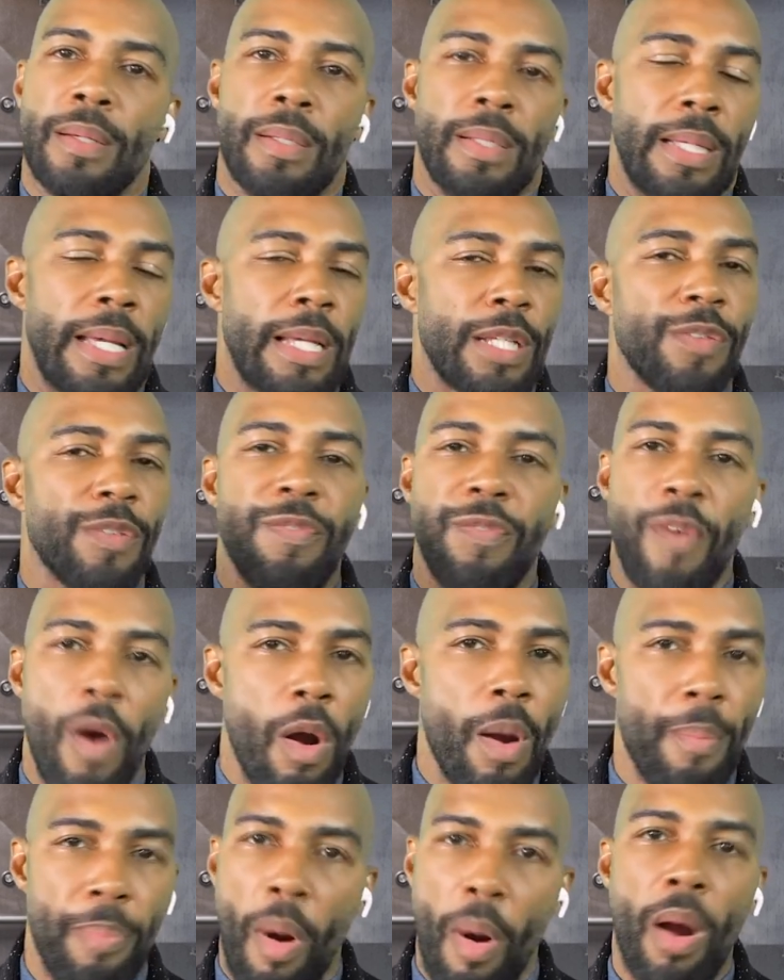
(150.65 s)
as
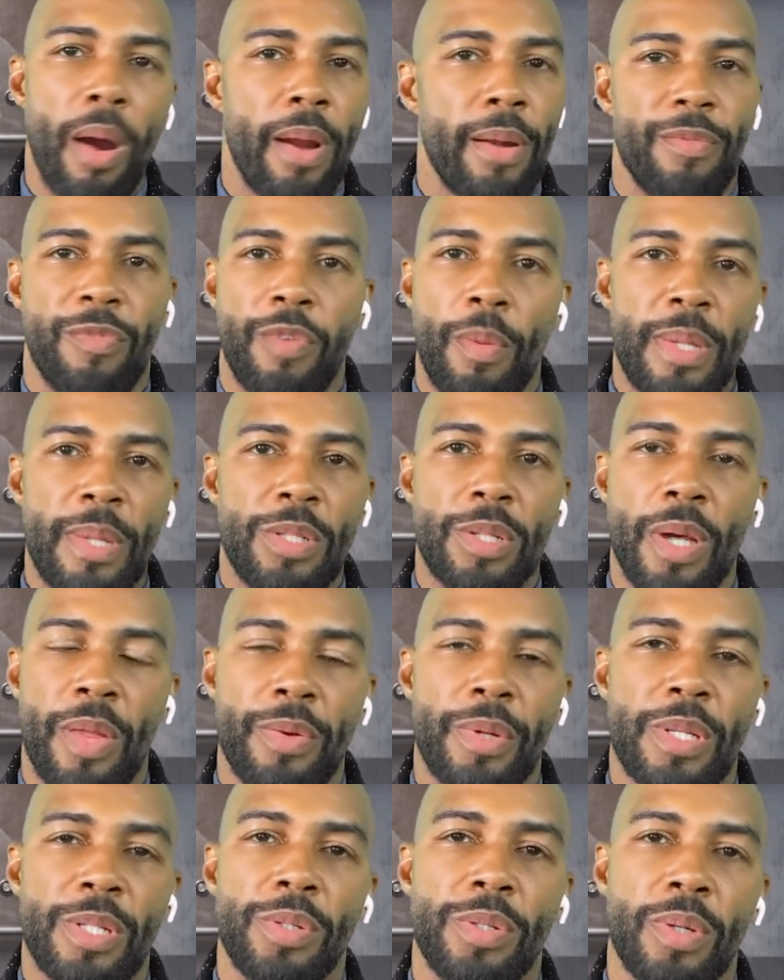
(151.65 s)
far apart from each
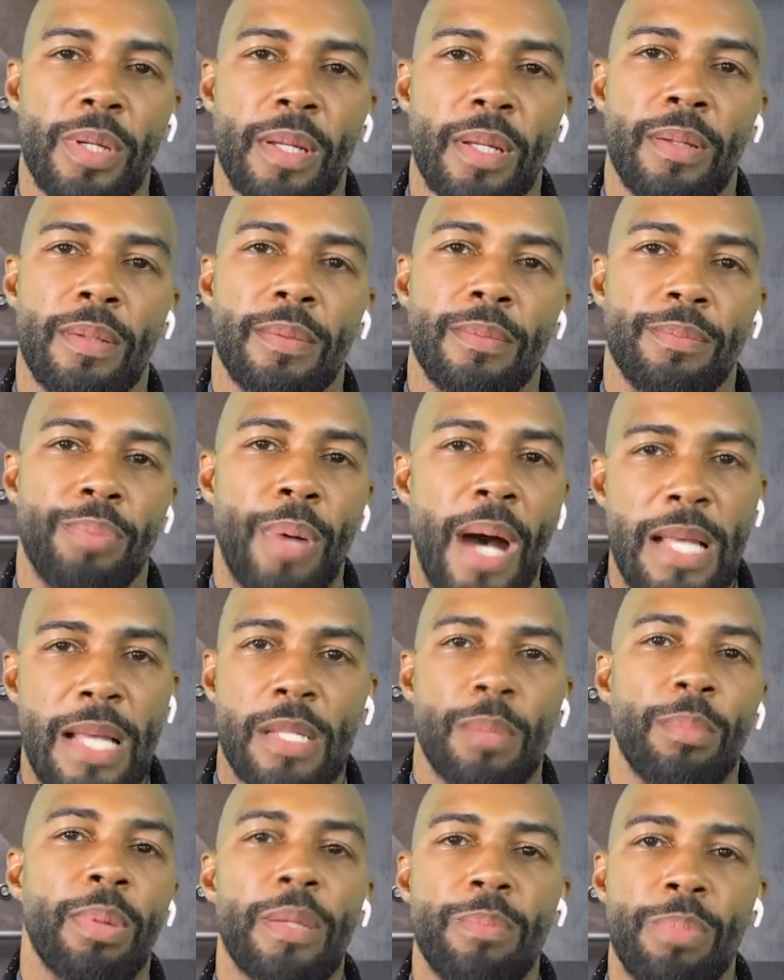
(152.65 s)
other as you can
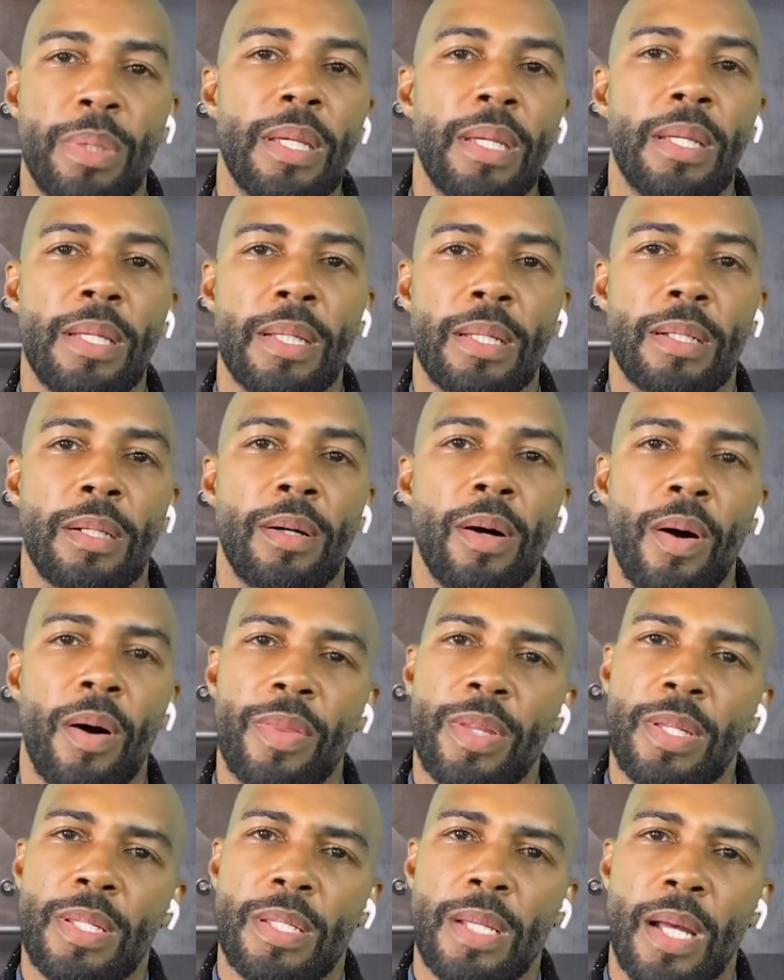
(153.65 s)
possibly be, all
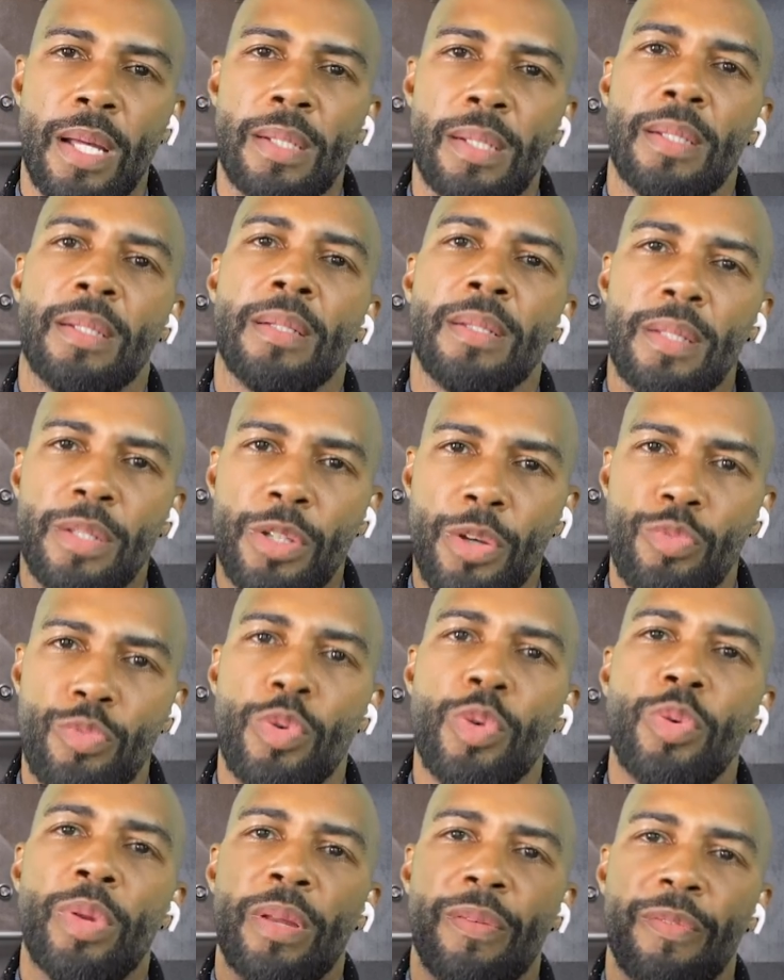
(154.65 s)
of a sudden you're
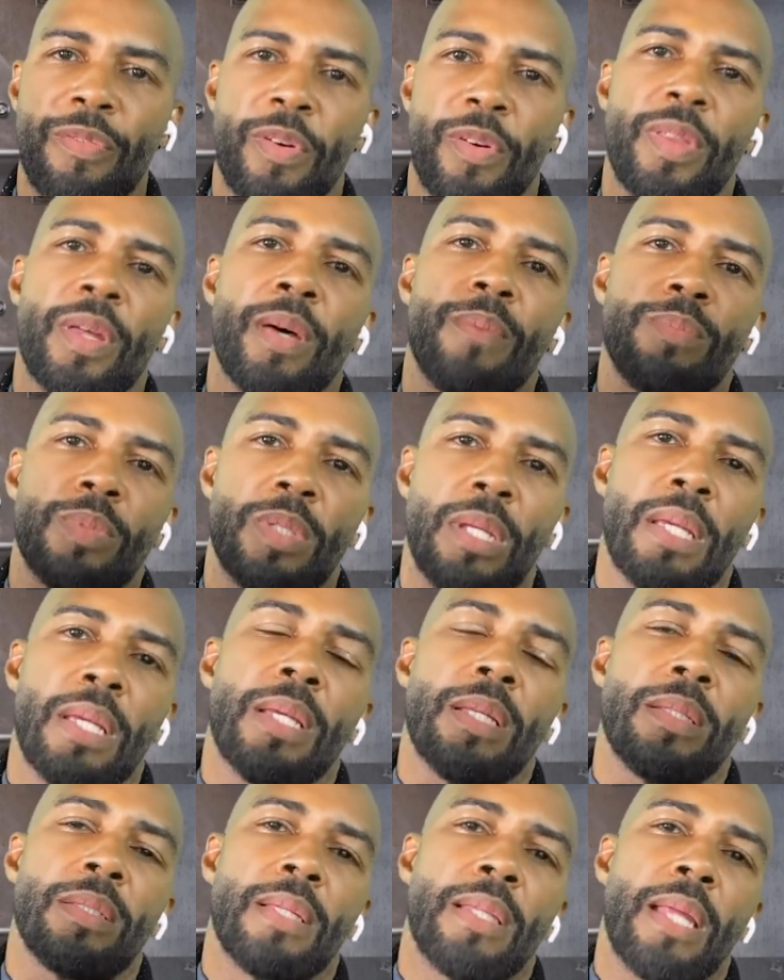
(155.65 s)
rooting for them to
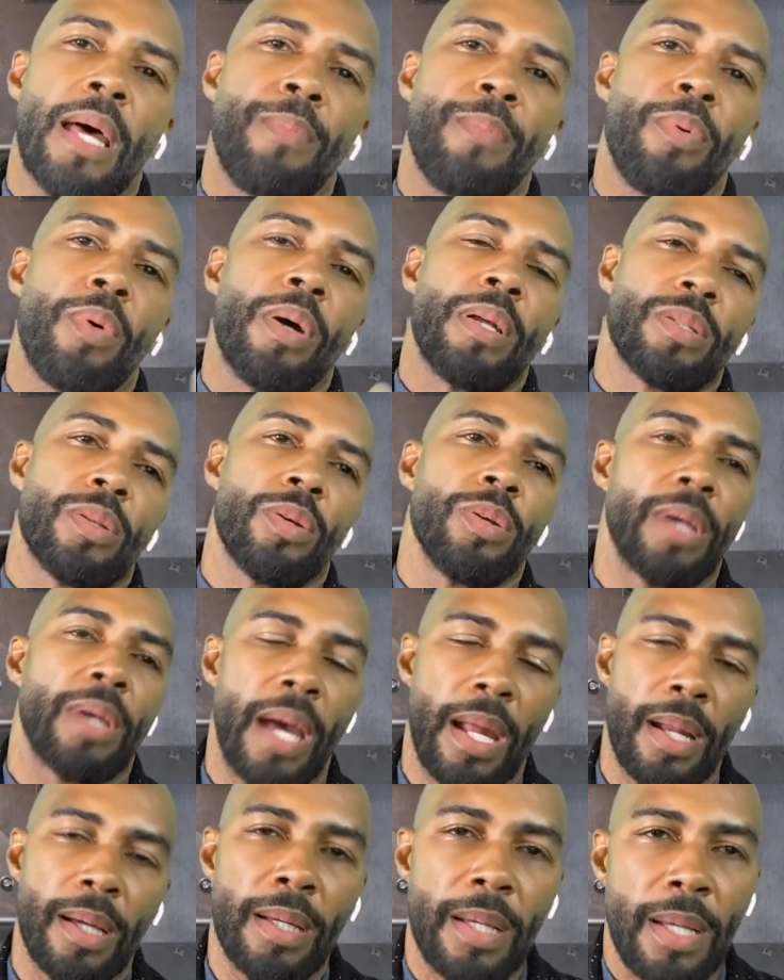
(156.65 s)
get to that point. So you
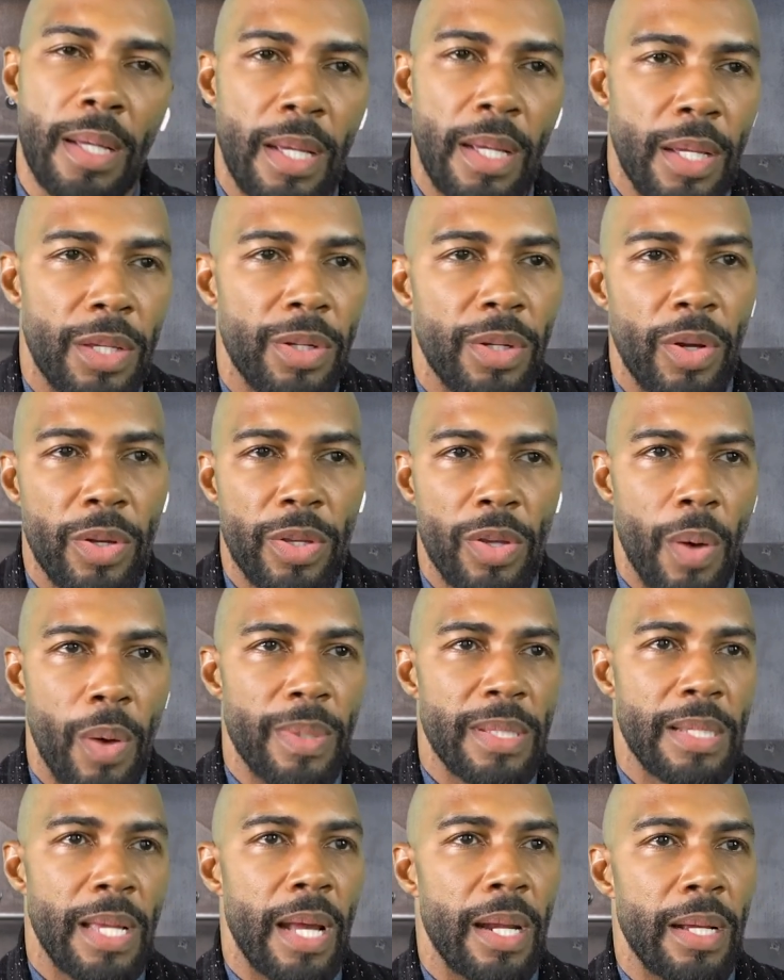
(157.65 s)
gotta, you know, you
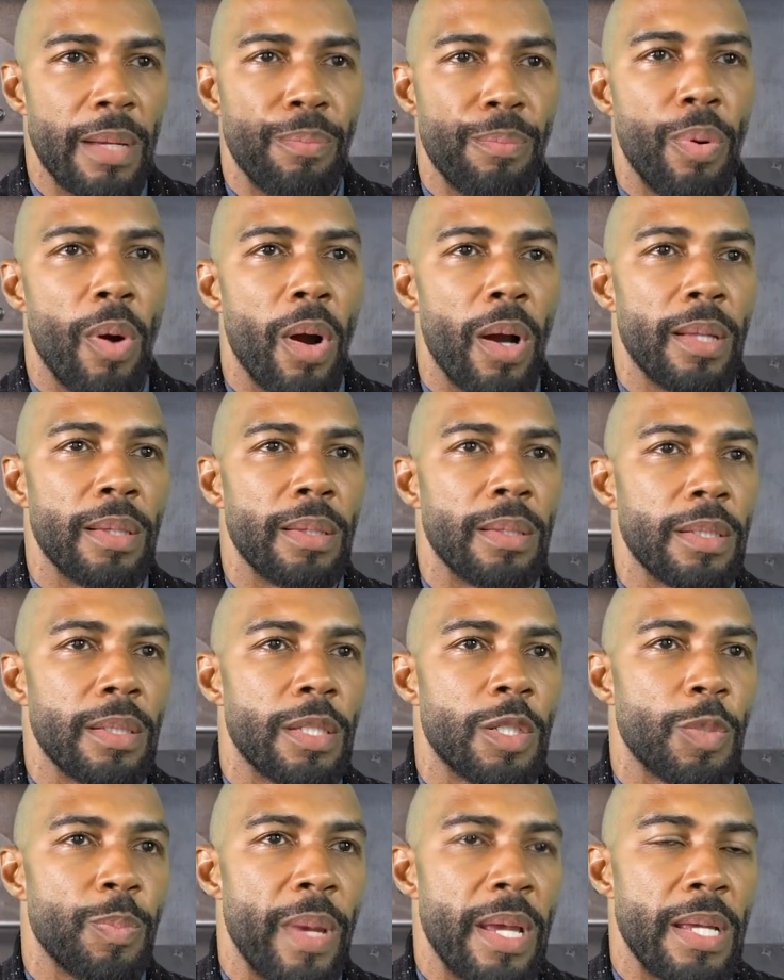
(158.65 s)
always gotta impart the
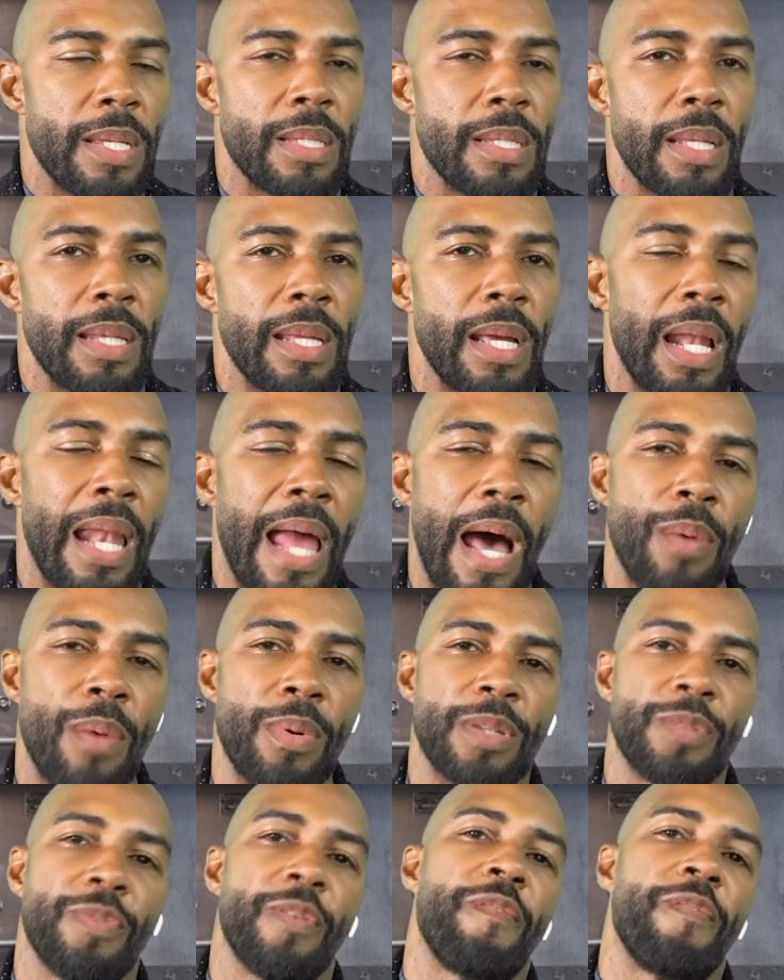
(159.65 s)
space and the
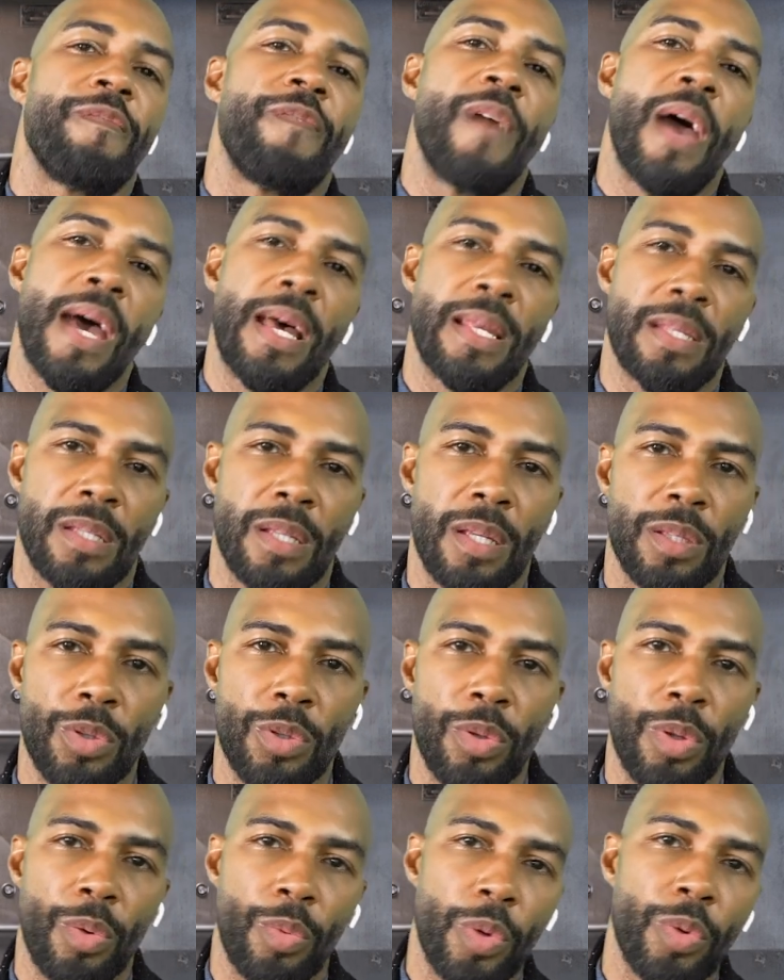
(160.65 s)
allowance for fans to
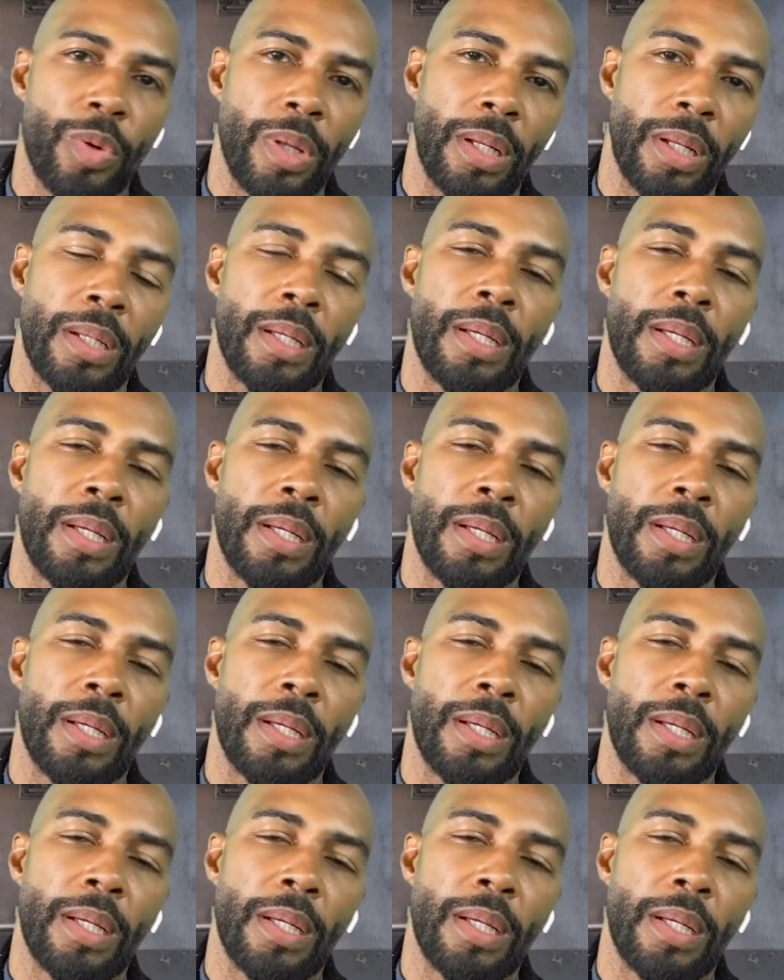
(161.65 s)
do the rooting.